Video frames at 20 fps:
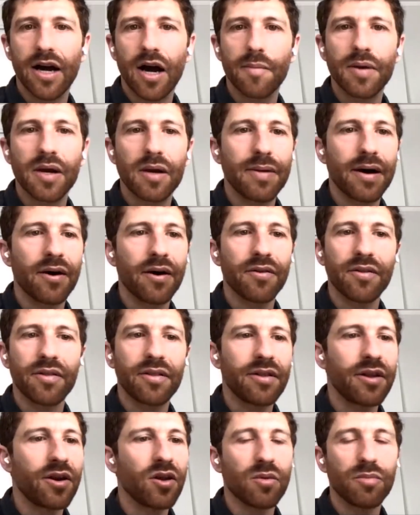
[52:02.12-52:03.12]
someone make a
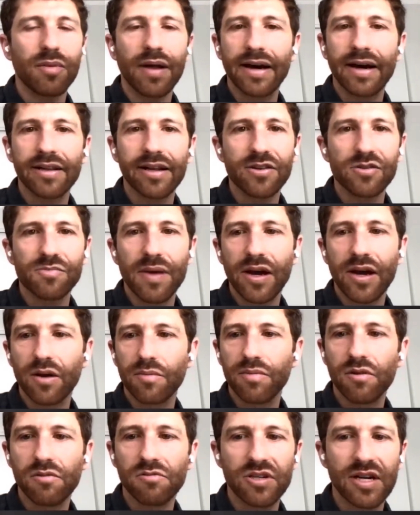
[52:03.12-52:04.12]
comment about you know the Black
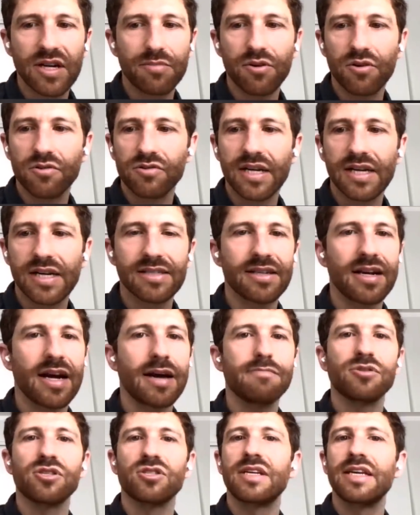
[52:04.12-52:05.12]
Lives Matter
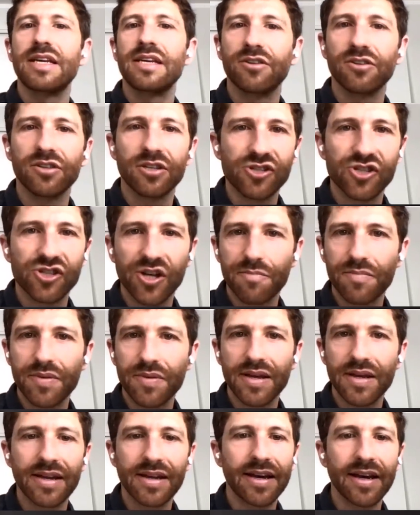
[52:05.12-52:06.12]
protests, and I'm just eager to
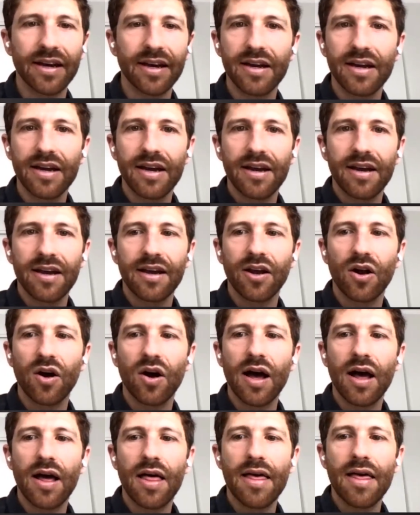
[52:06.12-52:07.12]
jump in and get you know
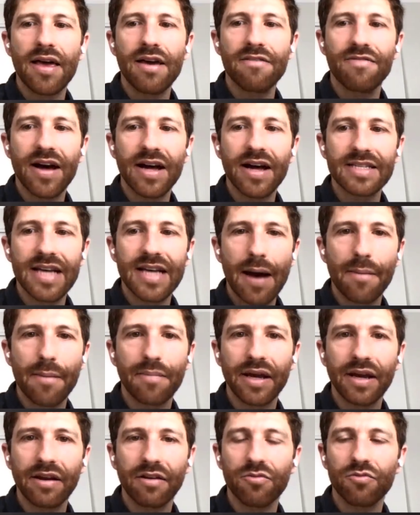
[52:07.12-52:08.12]
if that's
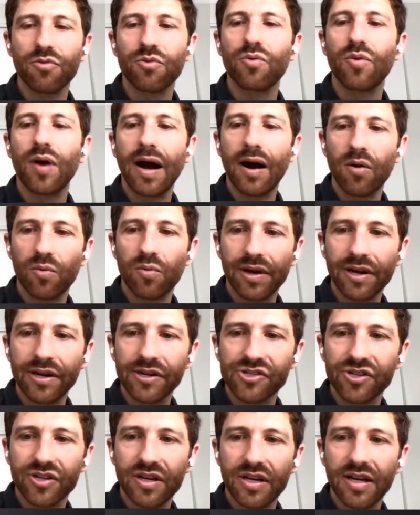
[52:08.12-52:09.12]
happening through
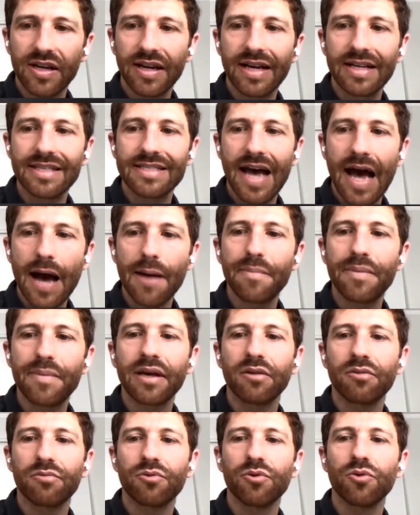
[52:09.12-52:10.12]
outrage, it's happening
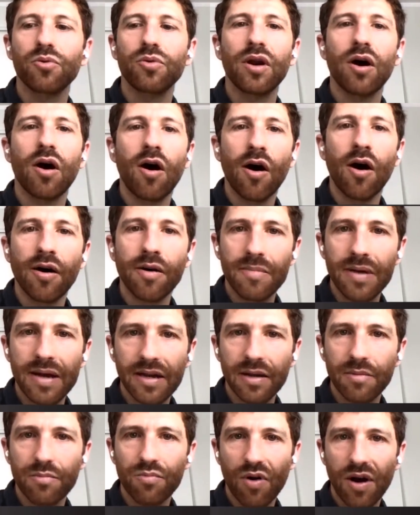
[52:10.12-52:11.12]
through an
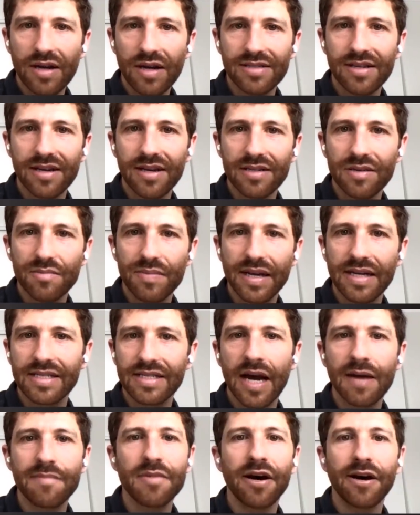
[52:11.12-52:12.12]
automated process because
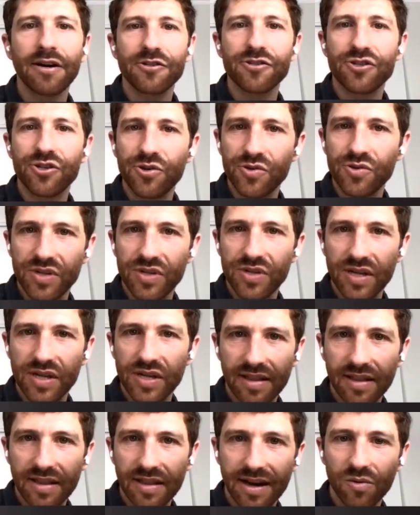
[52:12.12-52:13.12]
I'm not
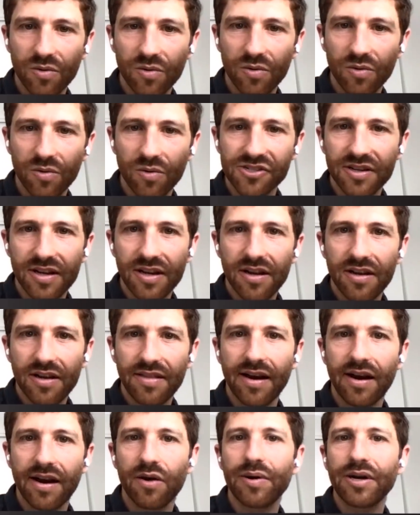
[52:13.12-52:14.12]
choosing that outrage.
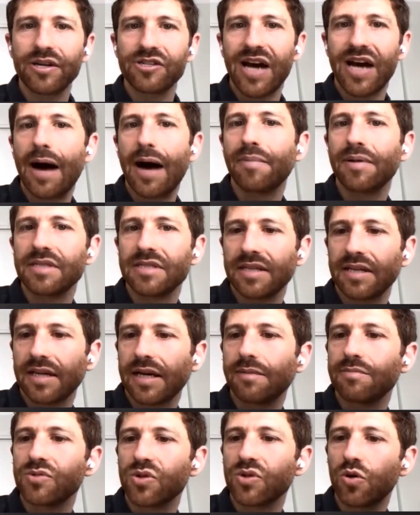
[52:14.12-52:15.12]
That outrage
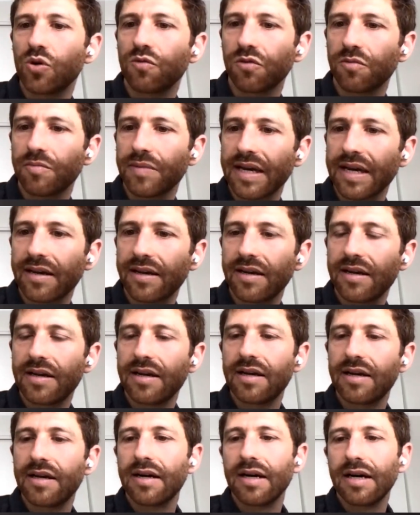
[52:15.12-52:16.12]
happens and comes over me
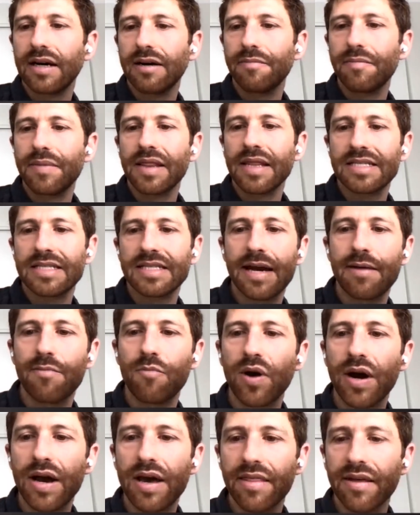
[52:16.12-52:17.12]
um, in the
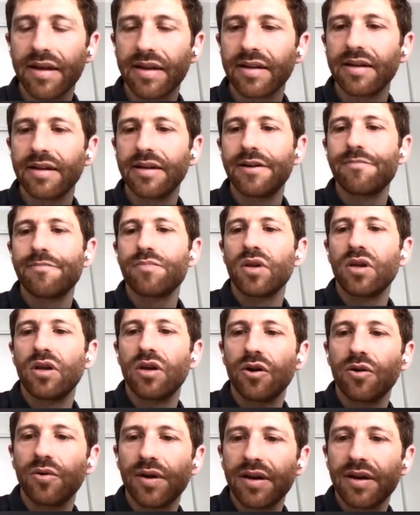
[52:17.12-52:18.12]
same way that you
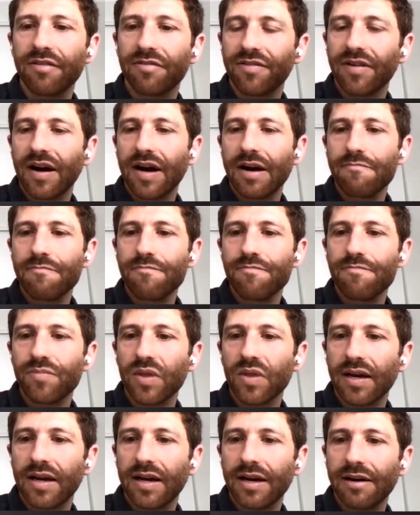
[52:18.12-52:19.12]
know if I'm
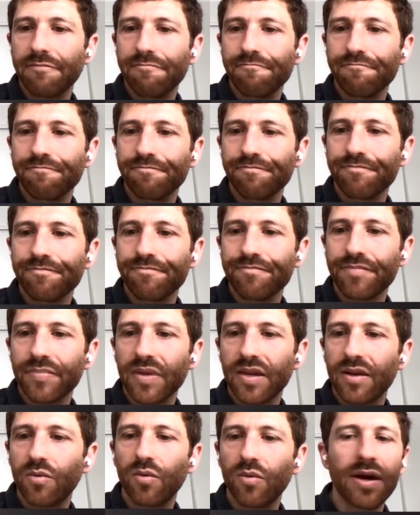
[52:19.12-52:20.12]
um,
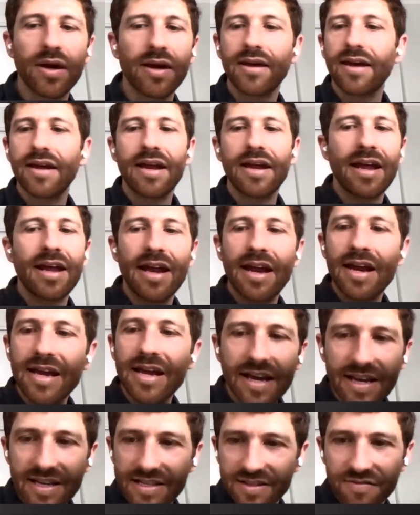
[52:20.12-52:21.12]
in, in, any
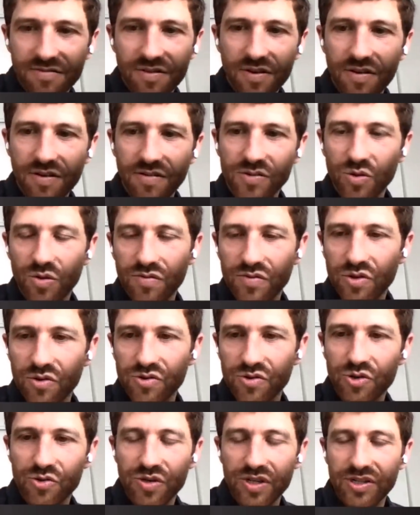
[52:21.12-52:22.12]
case of uh, sort of sort of
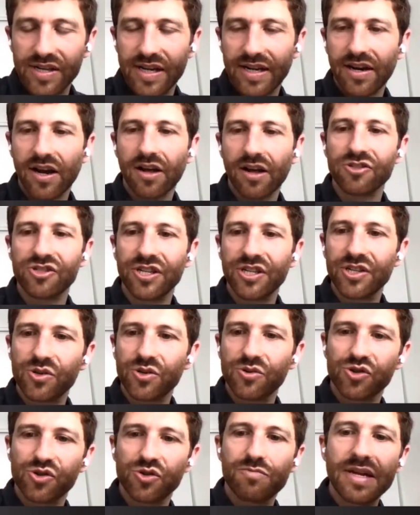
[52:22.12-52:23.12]
using technology and
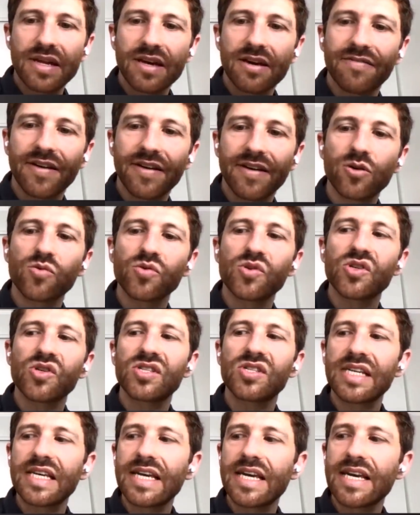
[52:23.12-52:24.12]
social media, if I don't
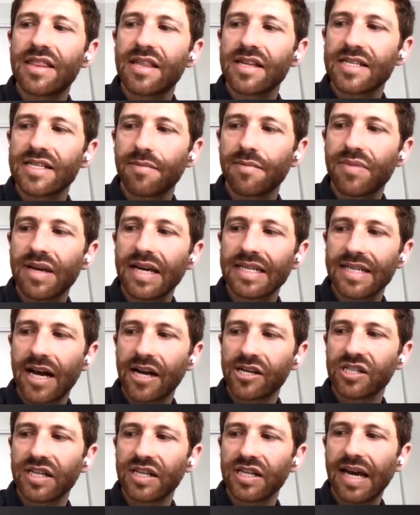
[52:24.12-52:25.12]
see that something has
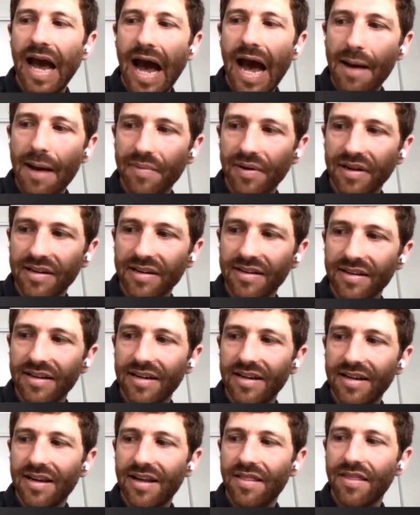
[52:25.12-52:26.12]
actually happened,
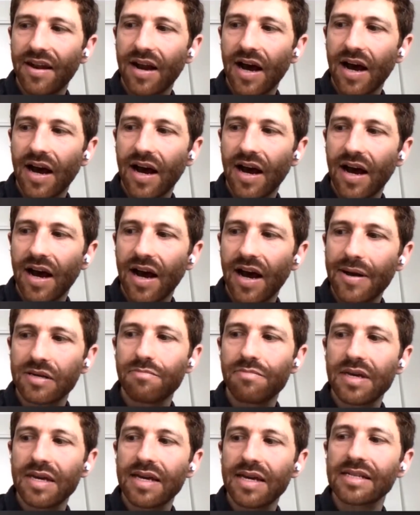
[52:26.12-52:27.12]
then I am
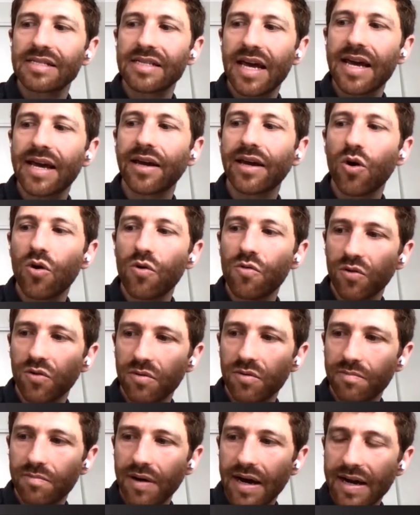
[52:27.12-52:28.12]
actually being taken
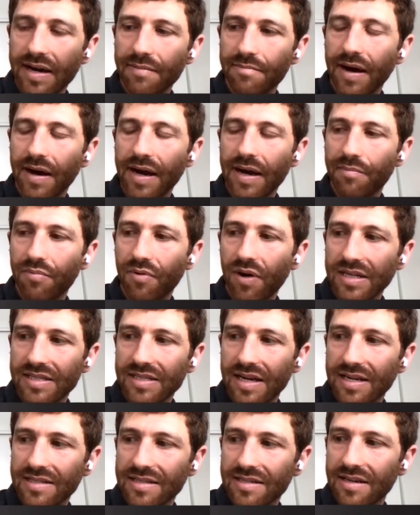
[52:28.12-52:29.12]
over by by
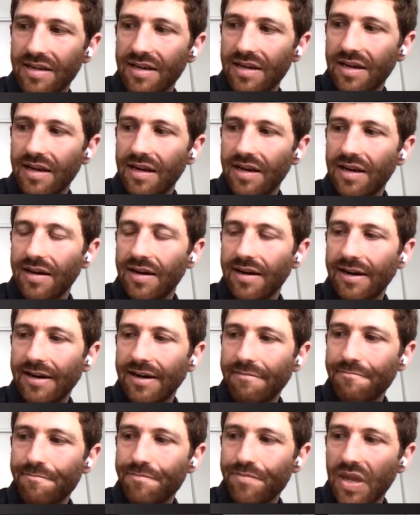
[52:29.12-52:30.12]
a process.
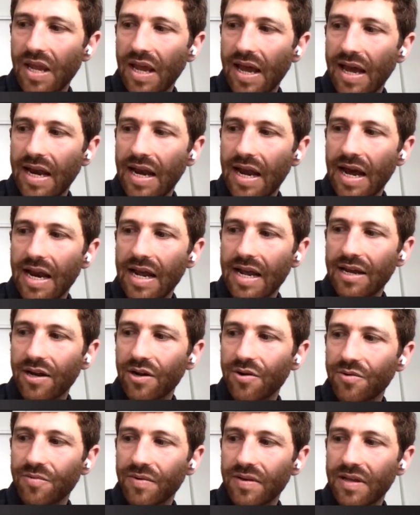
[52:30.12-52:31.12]
Um, and and you
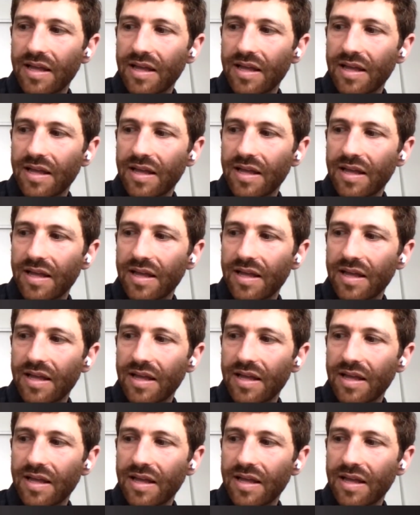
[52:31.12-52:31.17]
know,